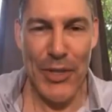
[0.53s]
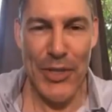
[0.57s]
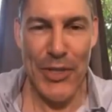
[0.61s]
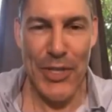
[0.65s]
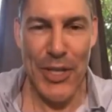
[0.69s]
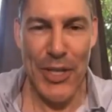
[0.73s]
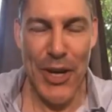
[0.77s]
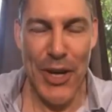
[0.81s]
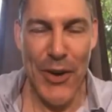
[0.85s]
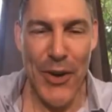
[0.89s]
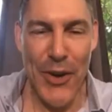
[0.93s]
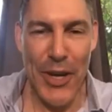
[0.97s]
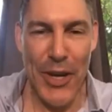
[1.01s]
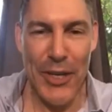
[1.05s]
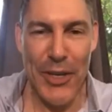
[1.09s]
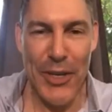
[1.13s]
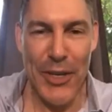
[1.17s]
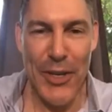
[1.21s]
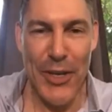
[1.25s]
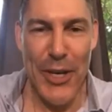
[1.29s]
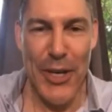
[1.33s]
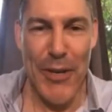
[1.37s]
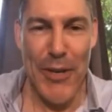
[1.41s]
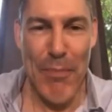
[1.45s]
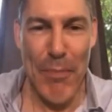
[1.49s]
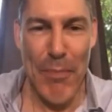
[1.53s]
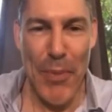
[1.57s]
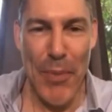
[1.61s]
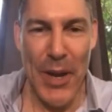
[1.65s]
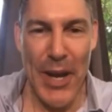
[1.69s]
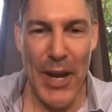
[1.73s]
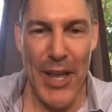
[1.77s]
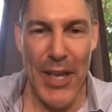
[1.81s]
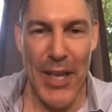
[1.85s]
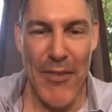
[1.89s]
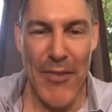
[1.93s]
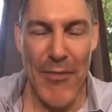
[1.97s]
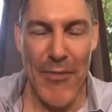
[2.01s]
Show, a good
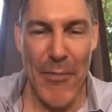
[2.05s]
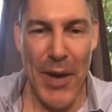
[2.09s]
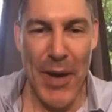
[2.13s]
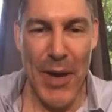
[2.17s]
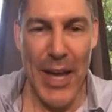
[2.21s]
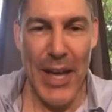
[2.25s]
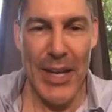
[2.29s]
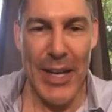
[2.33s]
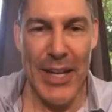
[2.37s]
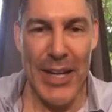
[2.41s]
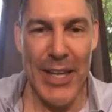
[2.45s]
buddy of mine.